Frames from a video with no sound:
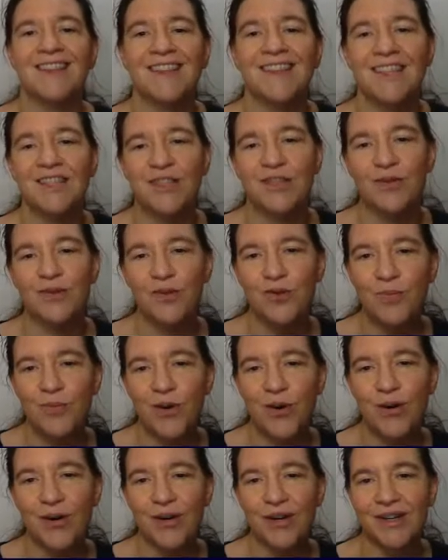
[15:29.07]
this group
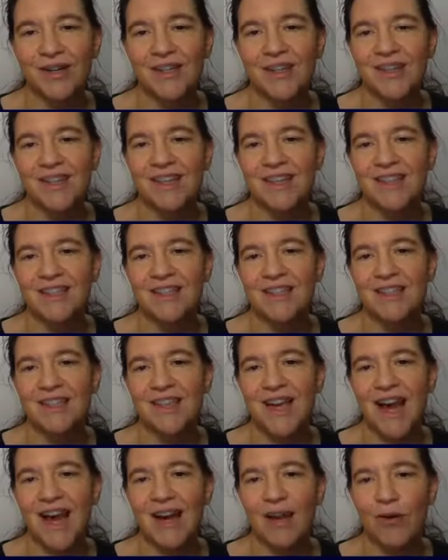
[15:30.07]
order is, is
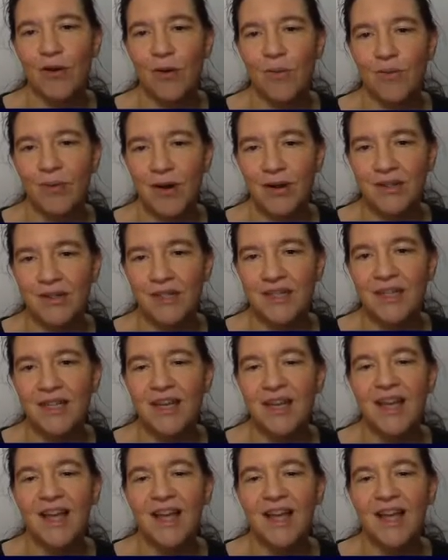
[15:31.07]
highly composite